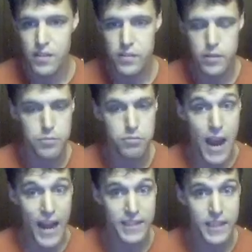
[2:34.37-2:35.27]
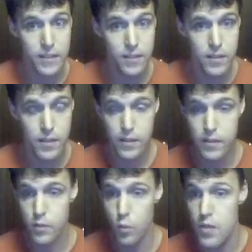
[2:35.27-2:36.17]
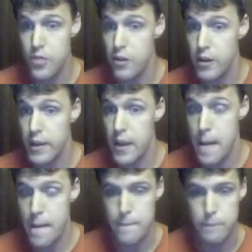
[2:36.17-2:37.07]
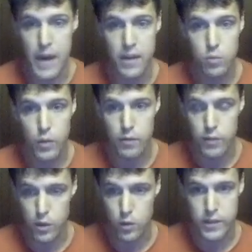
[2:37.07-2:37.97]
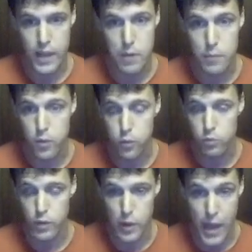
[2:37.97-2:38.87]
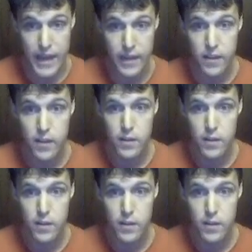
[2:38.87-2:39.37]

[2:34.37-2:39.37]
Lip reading: Subtract 130 minus whatever you came up with when you added.